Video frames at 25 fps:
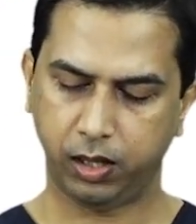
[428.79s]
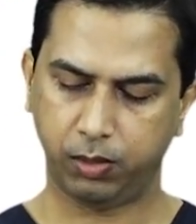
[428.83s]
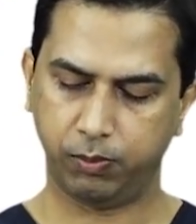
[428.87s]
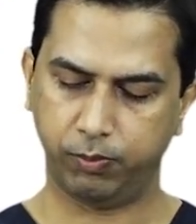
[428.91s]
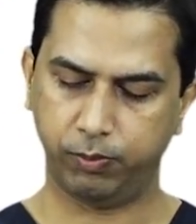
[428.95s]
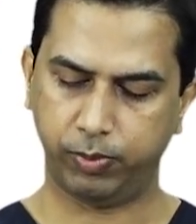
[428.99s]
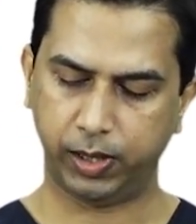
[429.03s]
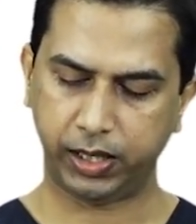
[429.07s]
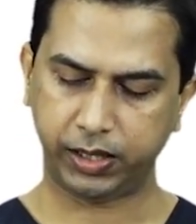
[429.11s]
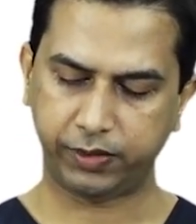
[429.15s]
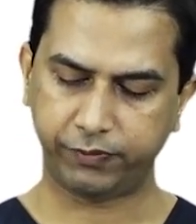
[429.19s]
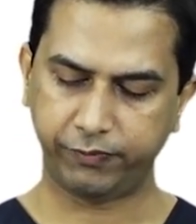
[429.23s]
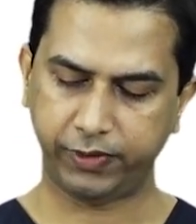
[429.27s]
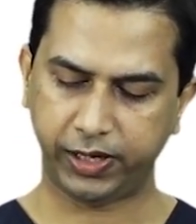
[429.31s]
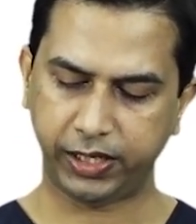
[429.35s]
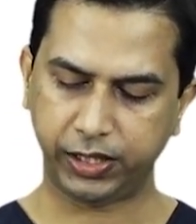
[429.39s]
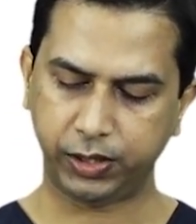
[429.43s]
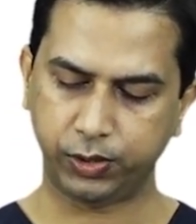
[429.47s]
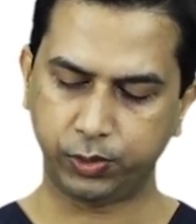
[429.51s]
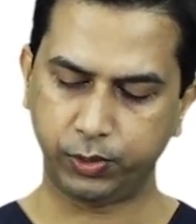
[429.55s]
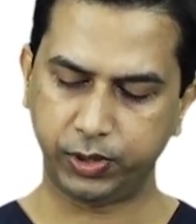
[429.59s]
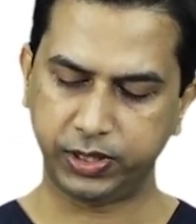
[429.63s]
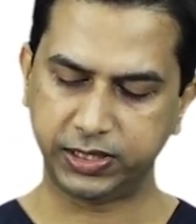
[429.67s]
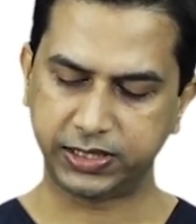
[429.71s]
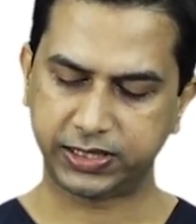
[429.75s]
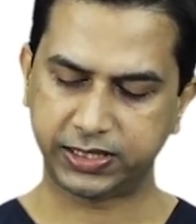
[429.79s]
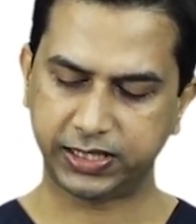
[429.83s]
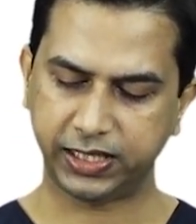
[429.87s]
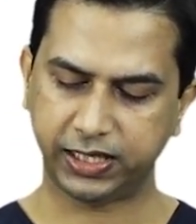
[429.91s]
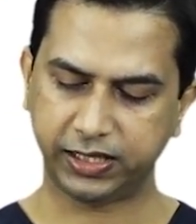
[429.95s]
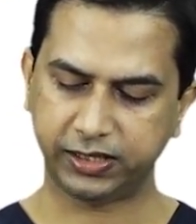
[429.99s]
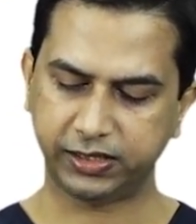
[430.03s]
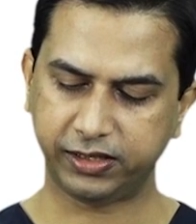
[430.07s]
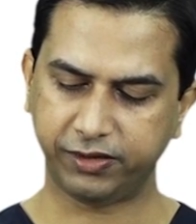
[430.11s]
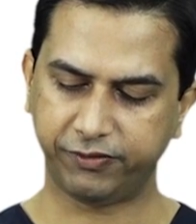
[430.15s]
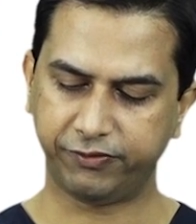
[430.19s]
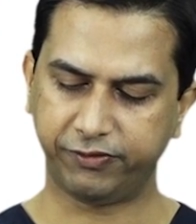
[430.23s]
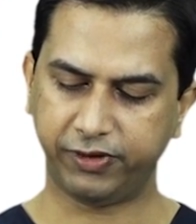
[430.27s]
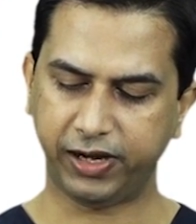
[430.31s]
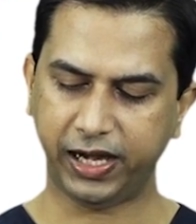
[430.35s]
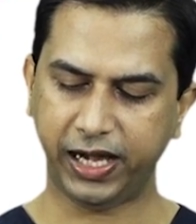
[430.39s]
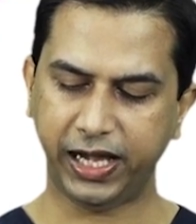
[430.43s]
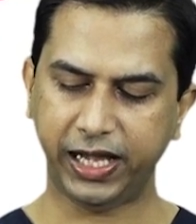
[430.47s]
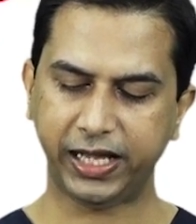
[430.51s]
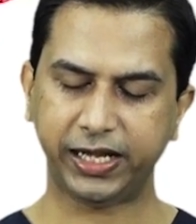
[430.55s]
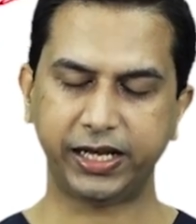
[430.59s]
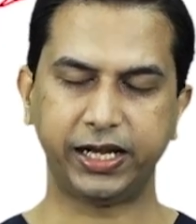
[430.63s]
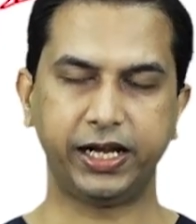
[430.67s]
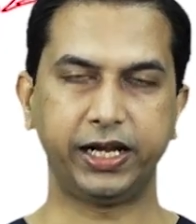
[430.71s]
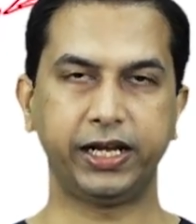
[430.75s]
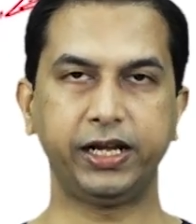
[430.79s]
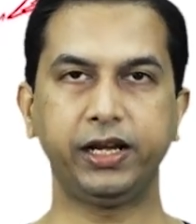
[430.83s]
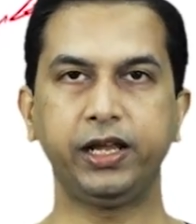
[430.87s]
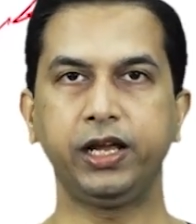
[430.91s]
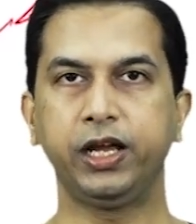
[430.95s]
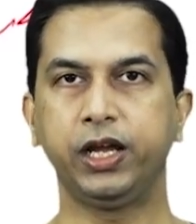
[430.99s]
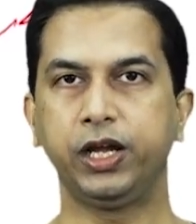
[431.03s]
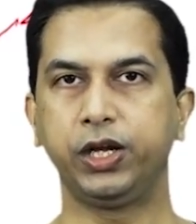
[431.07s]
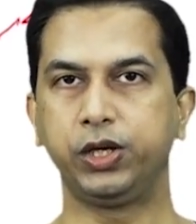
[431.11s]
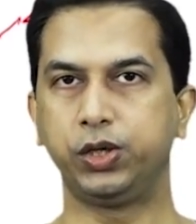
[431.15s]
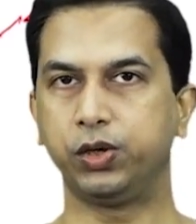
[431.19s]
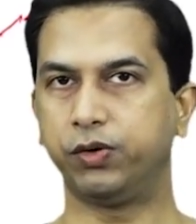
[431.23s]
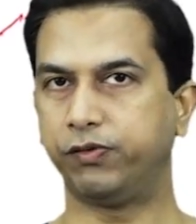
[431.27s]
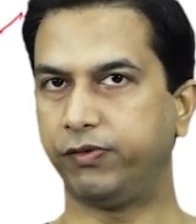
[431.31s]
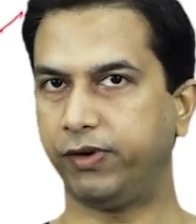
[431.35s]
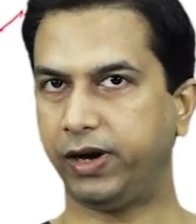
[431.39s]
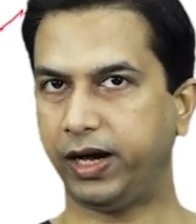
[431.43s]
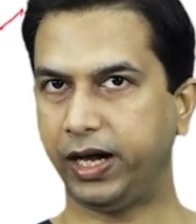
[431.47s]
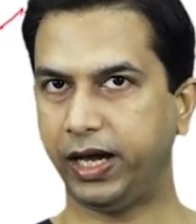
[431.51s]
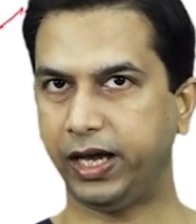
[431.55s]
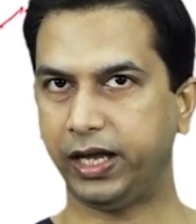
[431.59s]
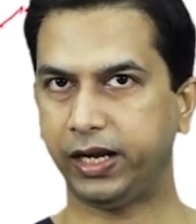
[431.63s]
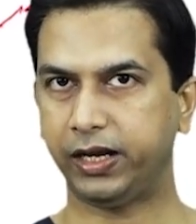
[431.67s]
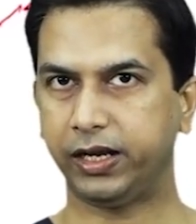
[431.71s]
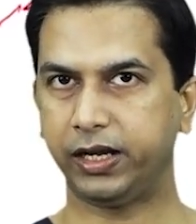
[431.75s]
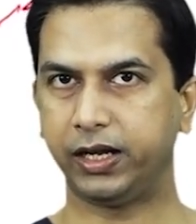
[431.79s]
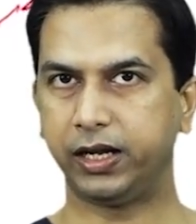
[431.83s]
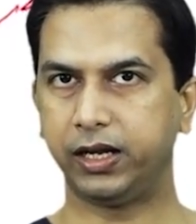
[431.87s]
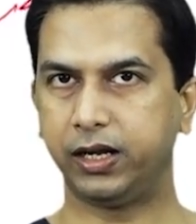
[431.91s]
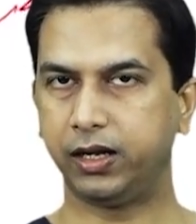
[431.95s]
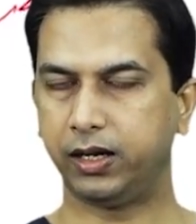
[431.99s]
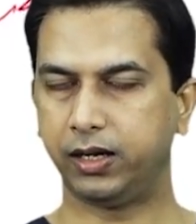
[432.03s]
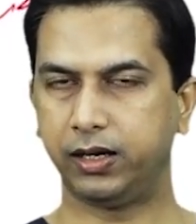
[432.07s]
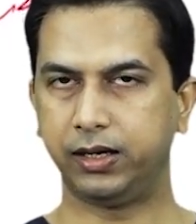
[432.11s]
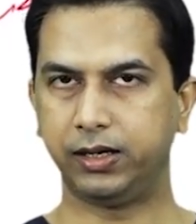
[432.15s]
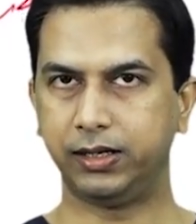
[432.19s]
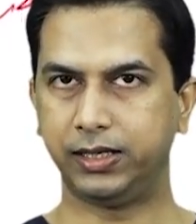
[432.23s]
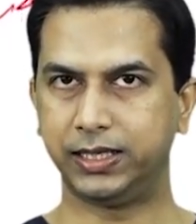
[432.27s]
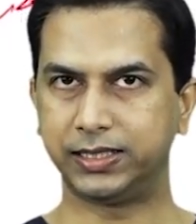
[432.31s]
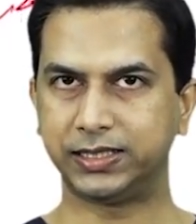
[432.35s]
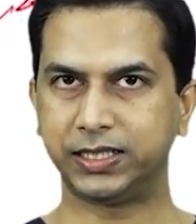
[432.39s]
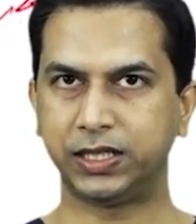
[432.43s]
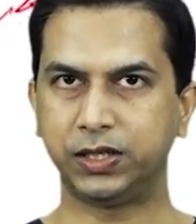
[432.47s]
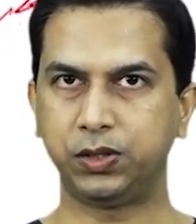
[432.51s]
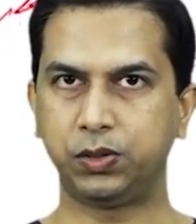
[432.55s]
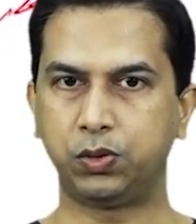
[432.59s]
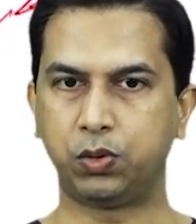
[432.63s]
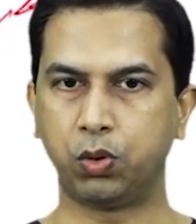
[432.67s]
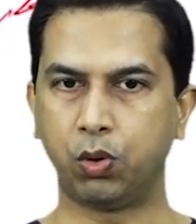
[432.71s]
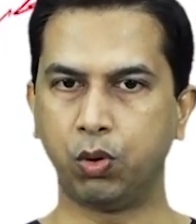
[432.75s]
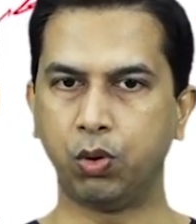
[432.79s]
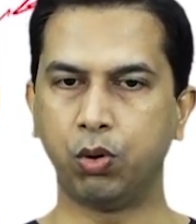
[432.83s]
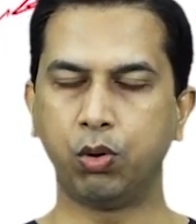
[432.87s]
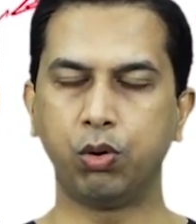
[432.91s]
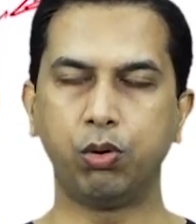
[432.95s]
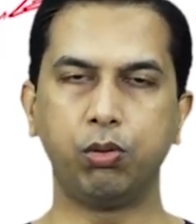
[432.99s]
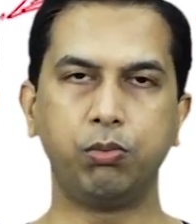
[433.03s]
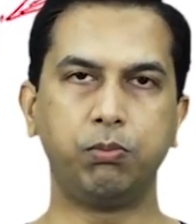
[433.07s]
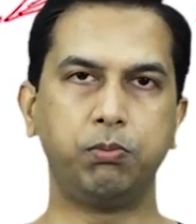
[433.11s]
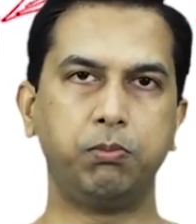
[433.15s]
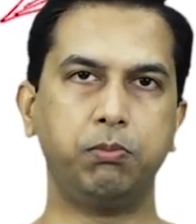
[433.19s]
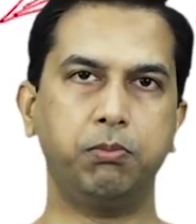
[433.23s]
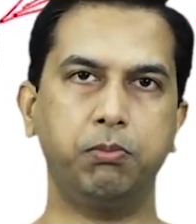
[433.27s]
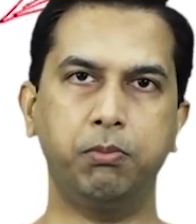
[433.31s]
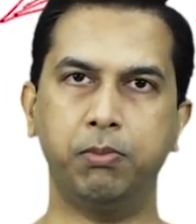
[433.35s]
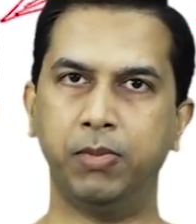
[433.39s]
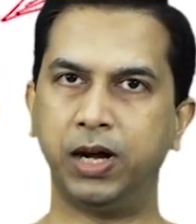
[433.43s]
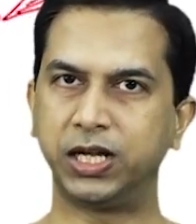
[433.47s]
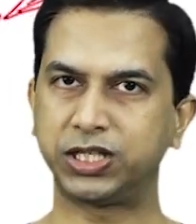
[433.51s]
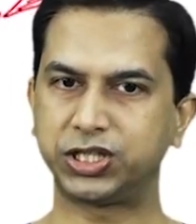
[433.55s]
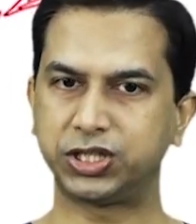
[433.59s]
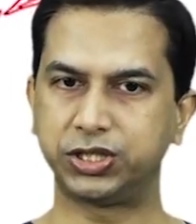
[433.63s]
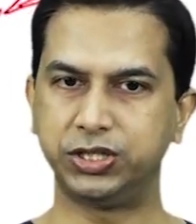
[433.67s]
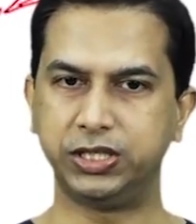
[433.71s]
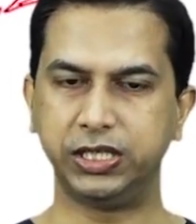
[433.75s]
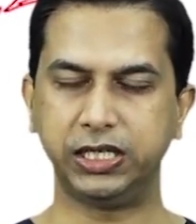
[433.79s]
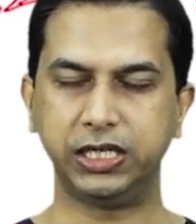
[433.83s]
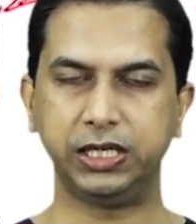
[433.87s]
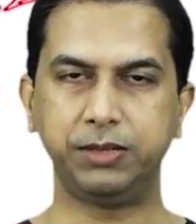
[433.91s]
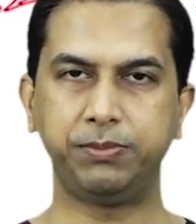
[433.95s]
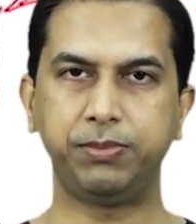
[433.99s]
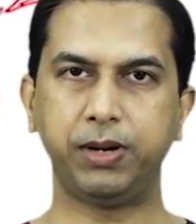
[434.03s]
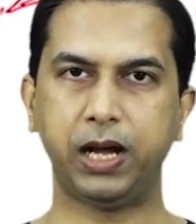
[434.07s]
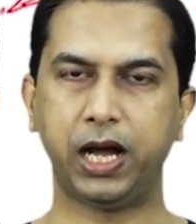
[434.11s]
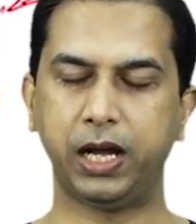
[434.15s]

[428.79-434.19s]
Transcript: but when you insert the wire in, your wire doesn't go much deep.